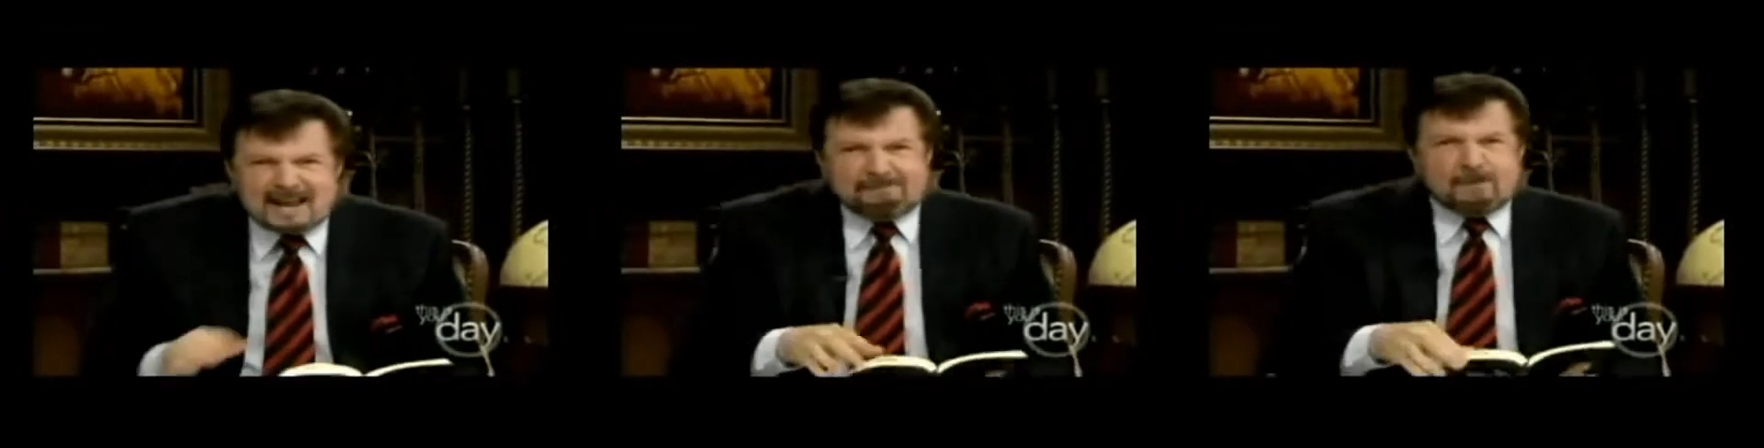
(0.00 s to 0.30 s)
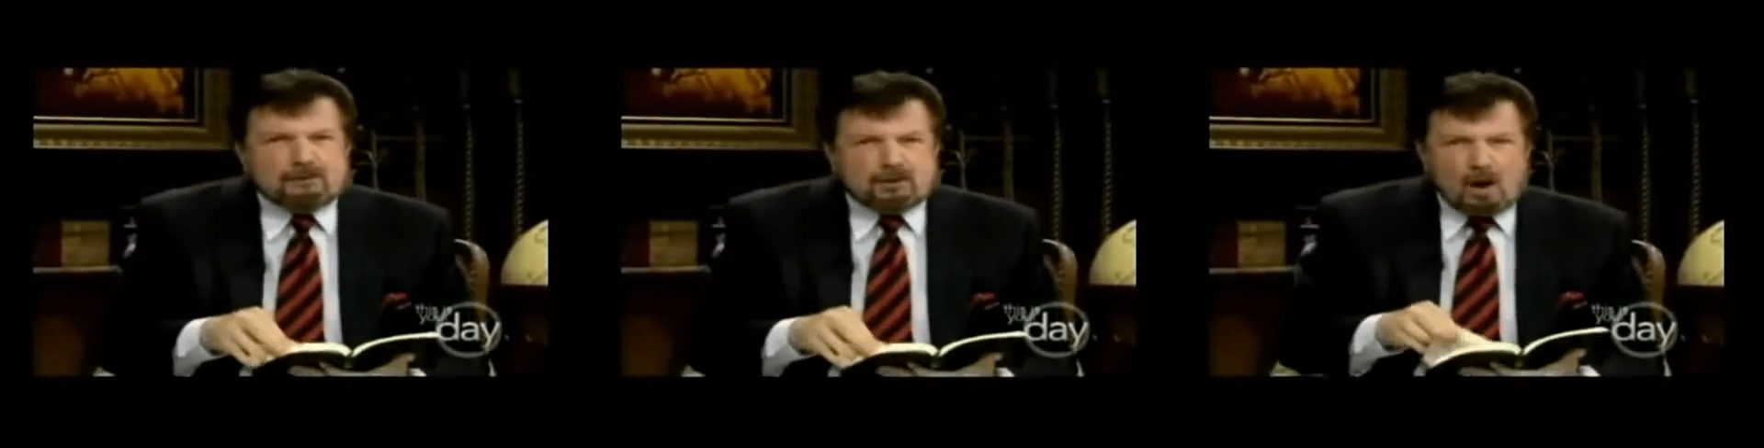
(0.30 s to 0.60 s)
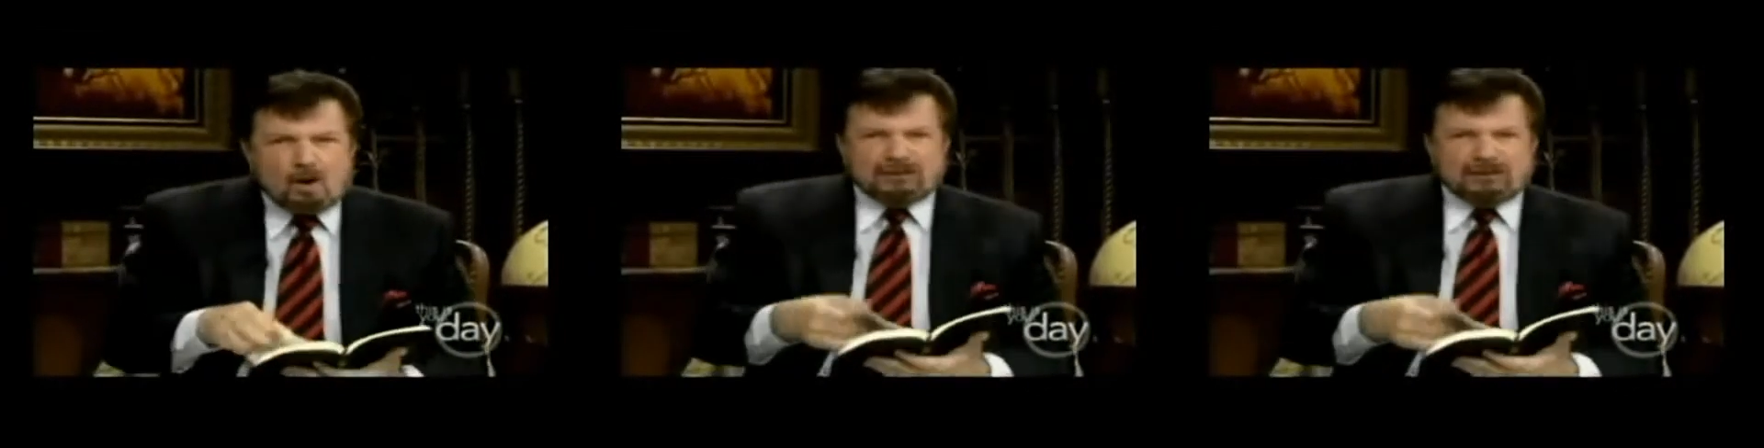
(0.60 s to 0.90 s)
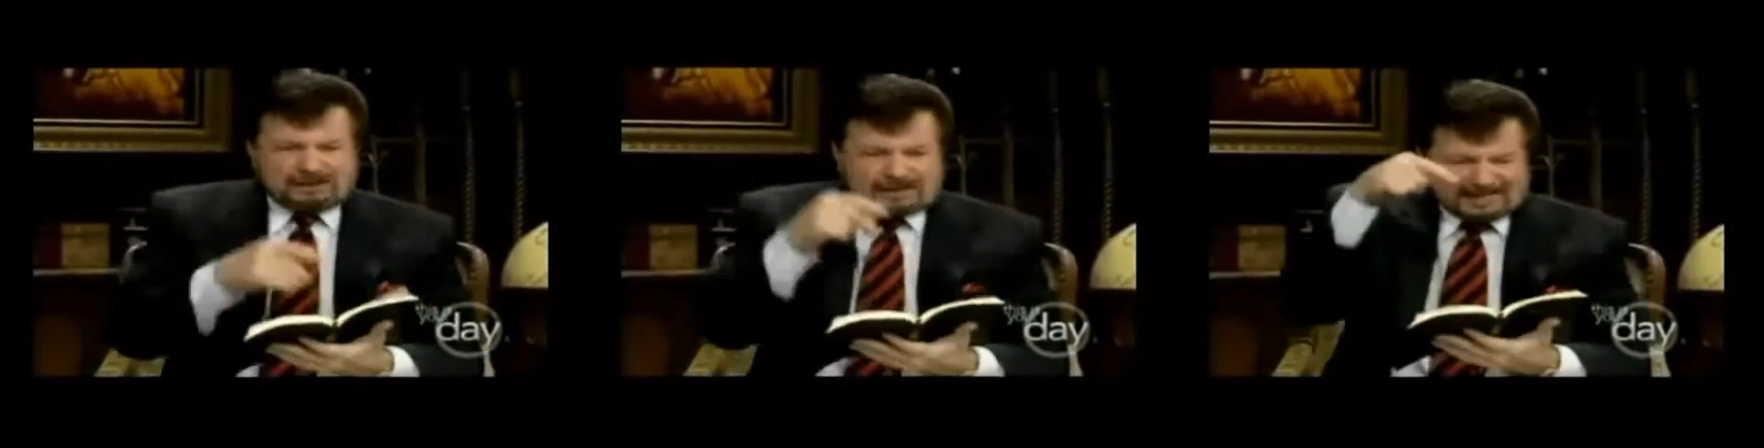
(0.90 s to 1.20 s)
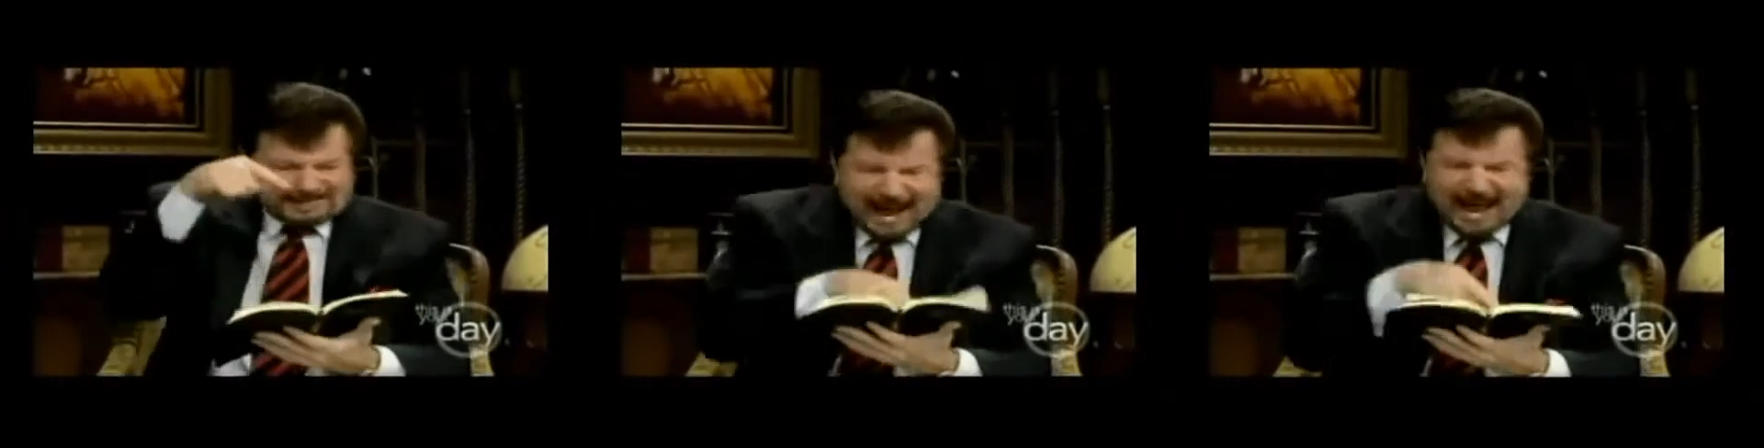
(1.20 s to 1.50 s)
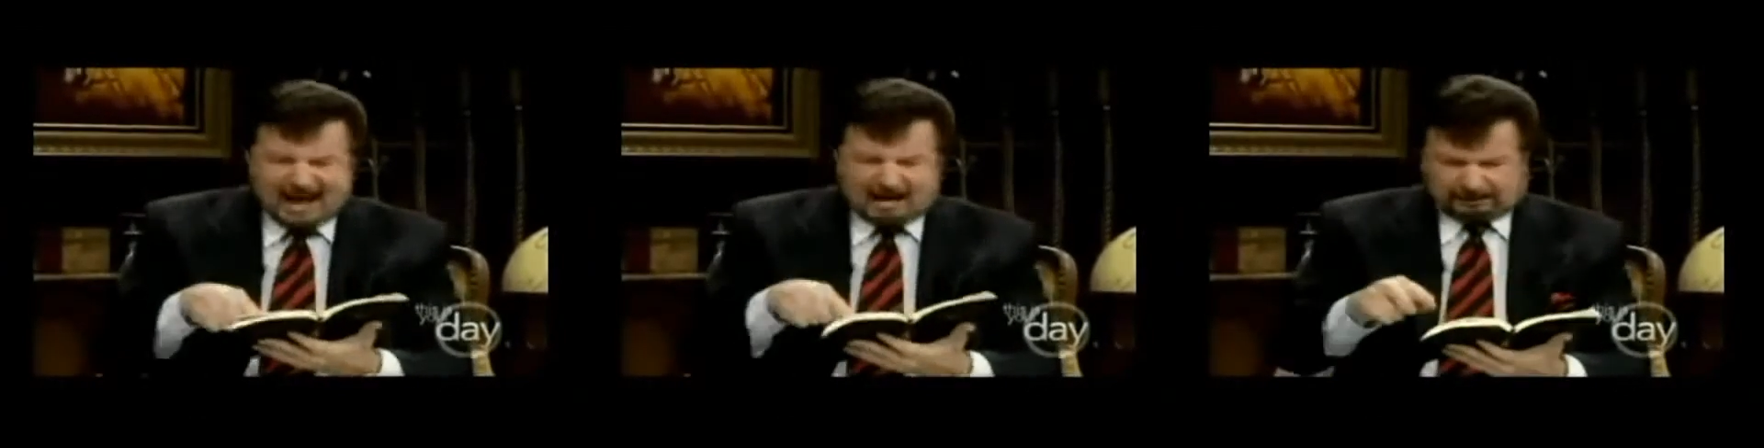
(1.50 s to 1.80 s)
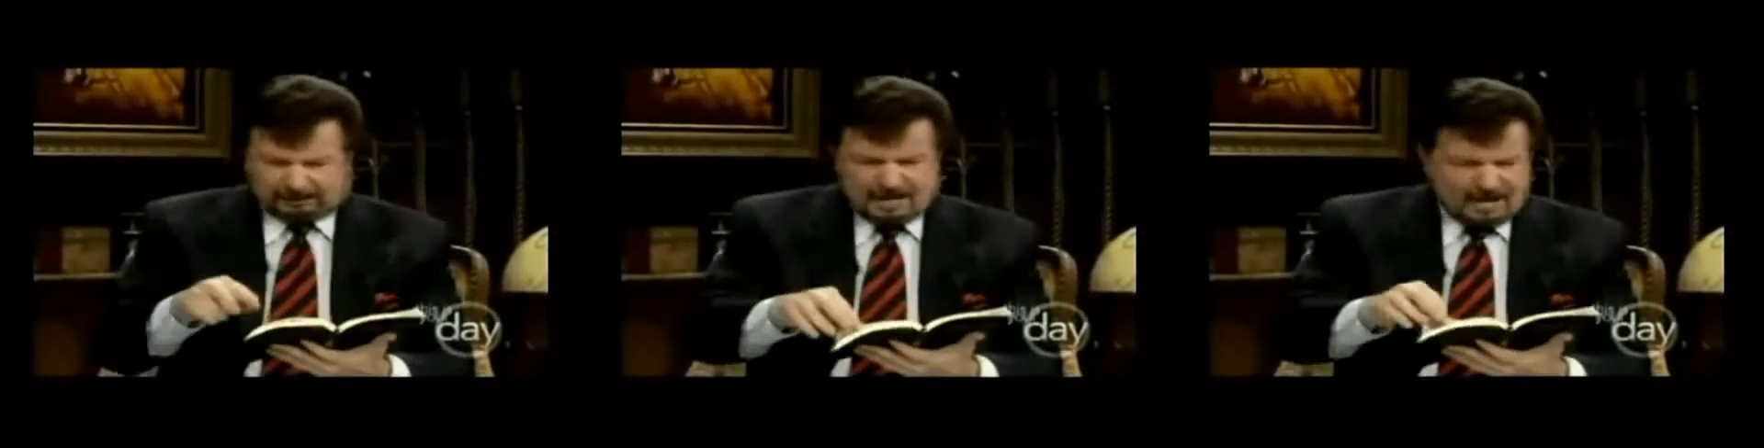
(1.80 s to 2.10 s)
If you've chosen to
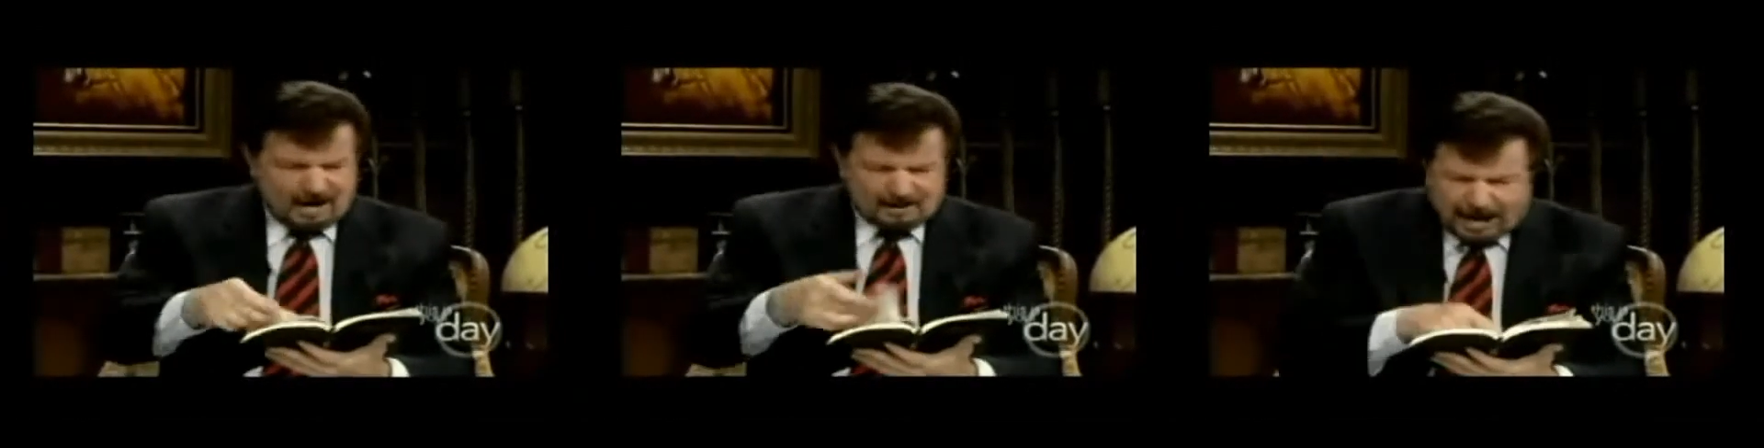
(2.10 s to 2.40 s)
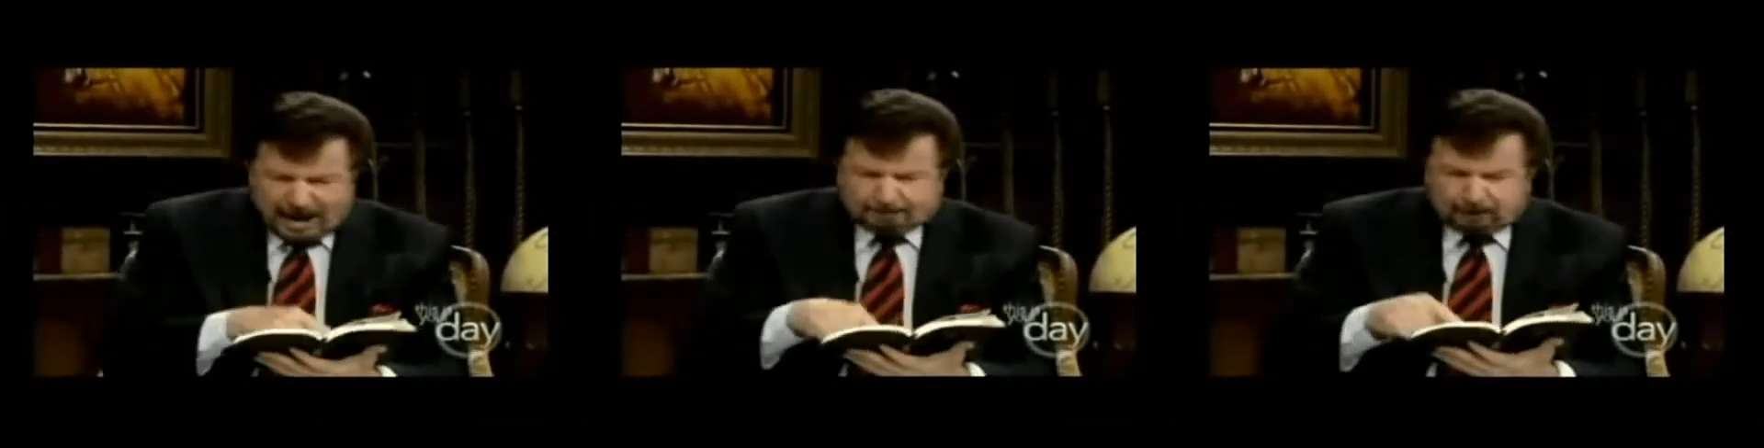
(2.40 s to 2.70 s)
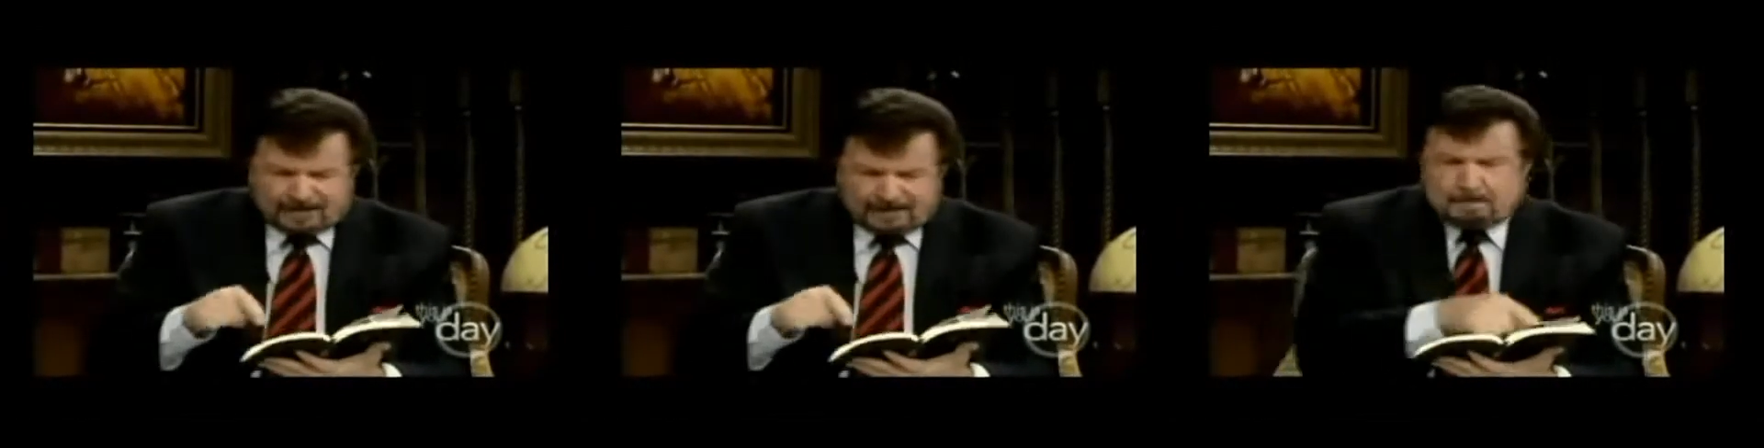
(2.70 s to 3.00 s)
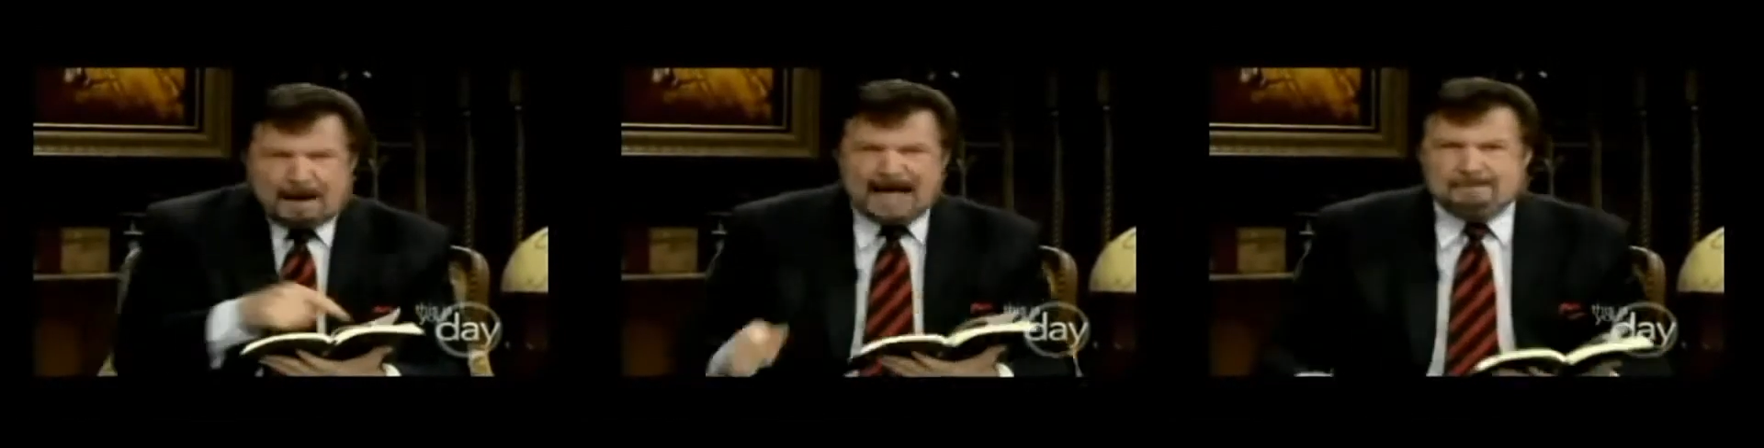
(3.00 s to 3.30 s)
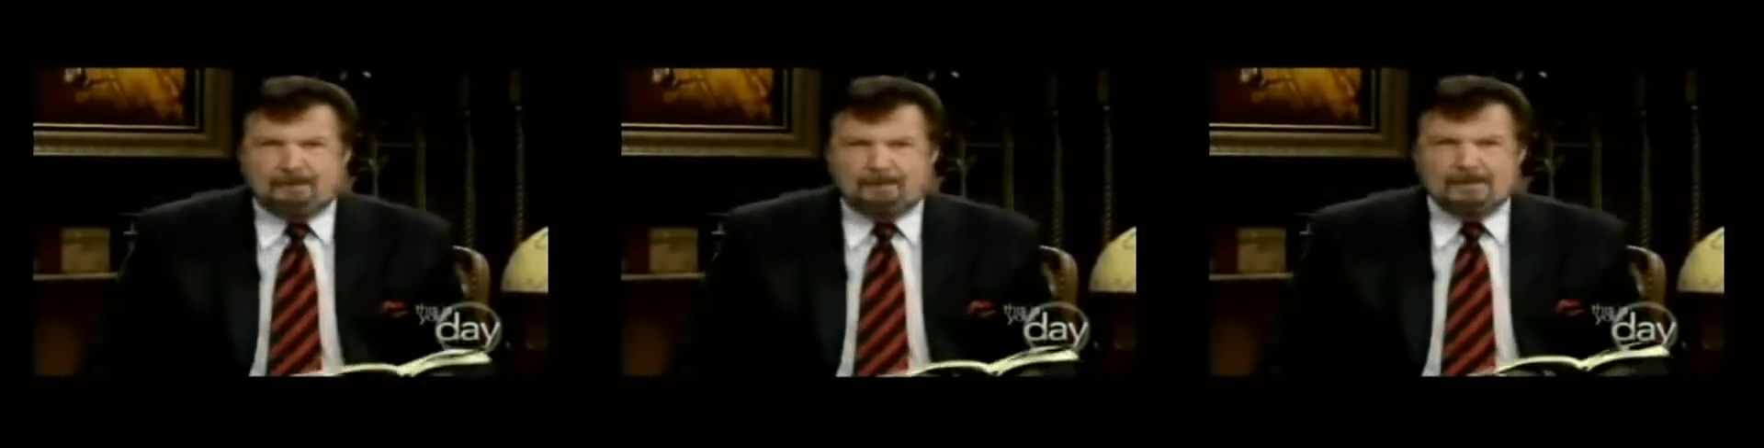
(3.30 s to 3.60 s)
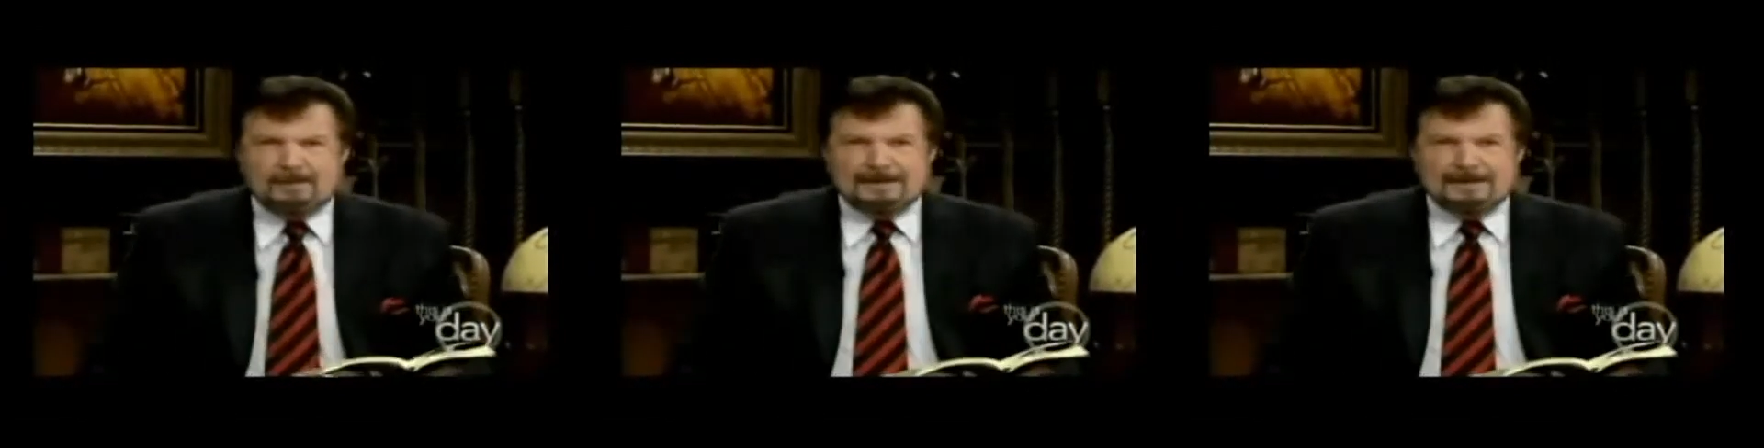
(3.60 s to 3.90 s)
doubt a chapter in the Bible,